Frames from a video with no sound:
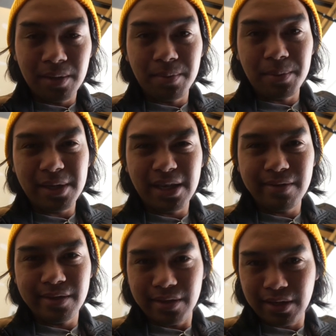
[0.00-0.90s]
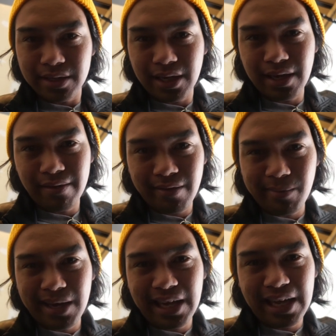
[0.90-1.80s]
going to give it to her because it can't fit
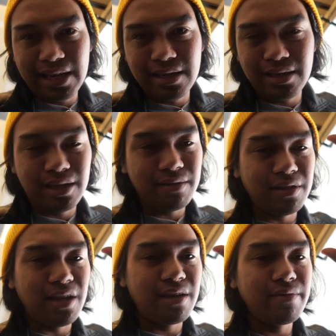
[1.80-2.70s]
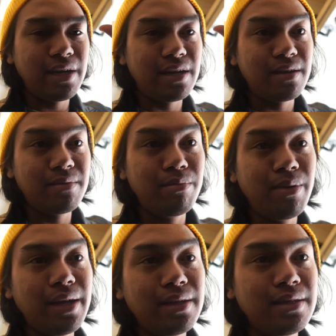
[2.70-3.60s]
my head. I have a lot of hair.
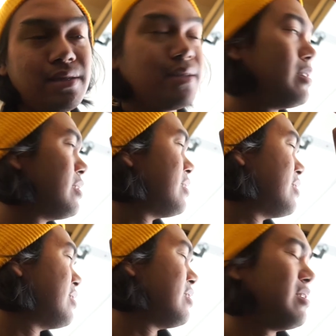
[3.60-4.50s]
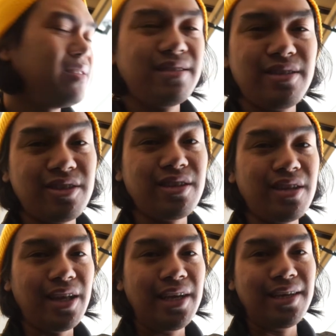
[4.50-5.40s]
But she's going
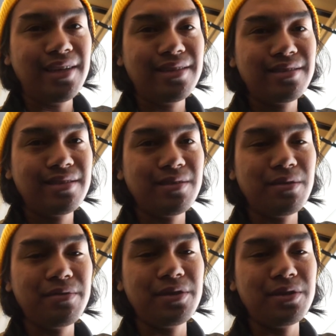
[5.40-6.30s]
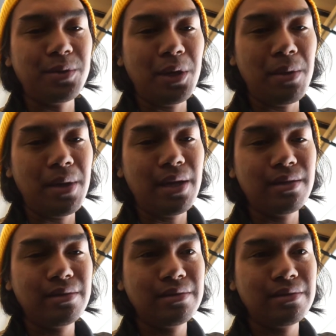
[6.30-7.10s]
to like it. Hopefully she won't get mad.